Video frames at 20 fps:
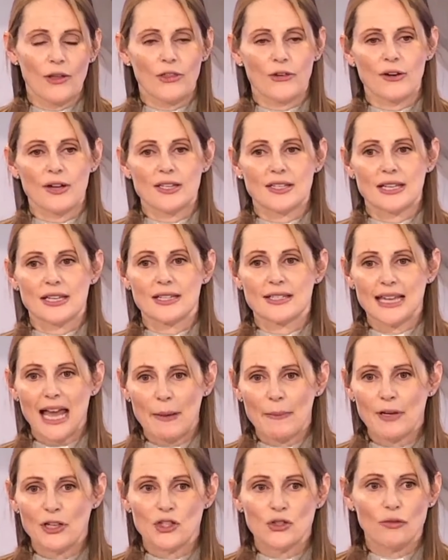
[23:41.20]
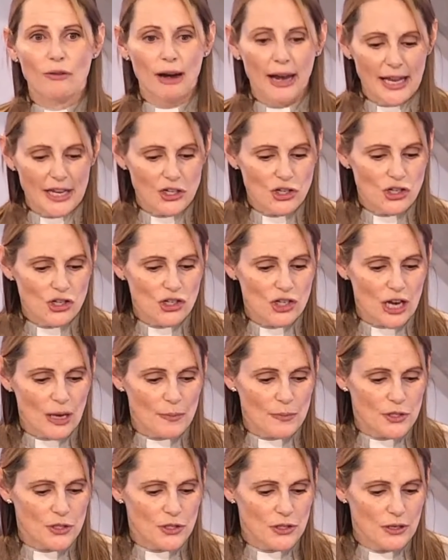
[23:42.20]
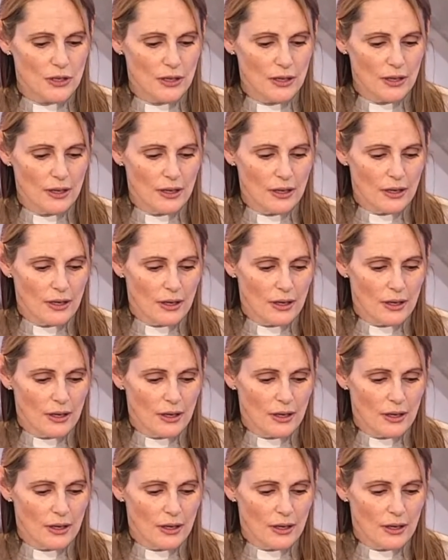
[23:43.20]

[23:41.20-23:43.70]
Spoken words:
Whether it's in damaged relationships